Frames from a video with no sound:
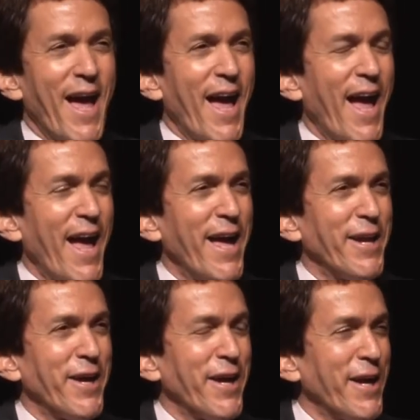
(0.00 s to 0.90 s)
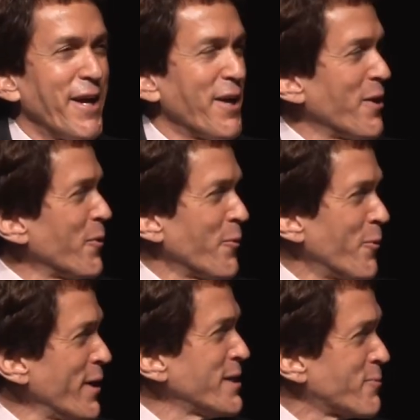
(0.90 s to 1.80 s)
And
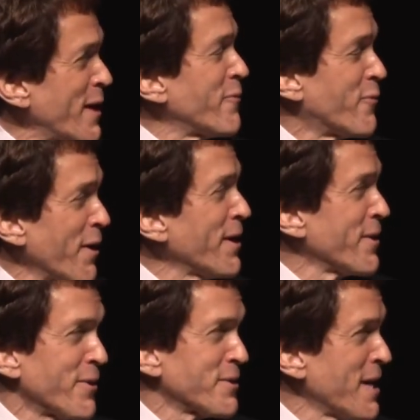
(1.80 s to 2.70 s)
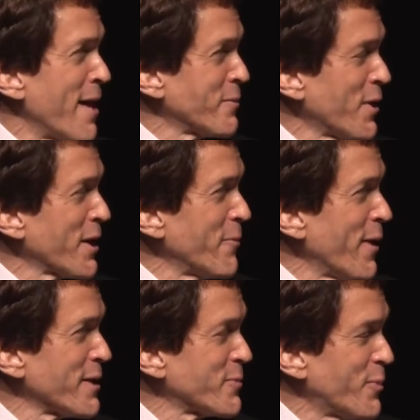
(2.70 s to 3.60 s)
we spent very little time talking
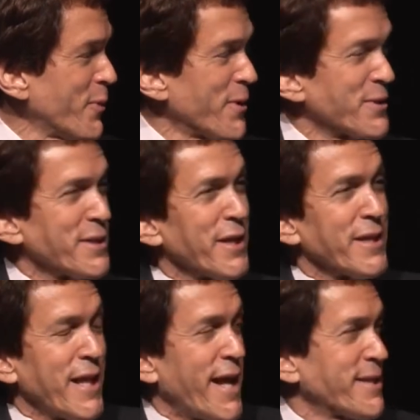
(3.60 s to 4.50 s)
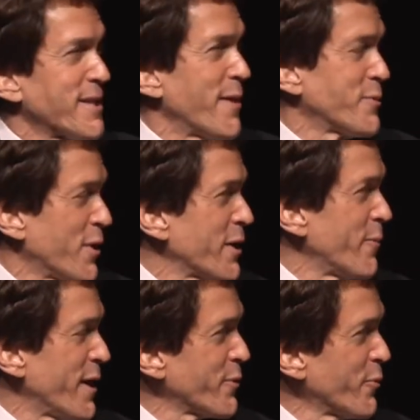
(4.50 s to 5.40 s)
about sports and a lot of time talking
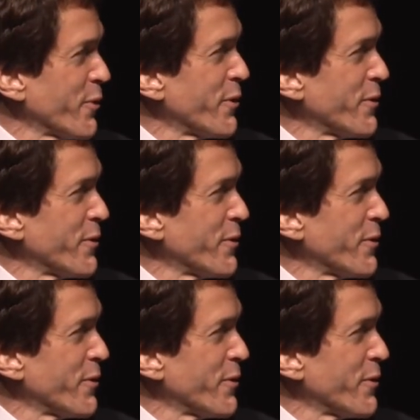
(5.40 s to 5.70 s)
about the world.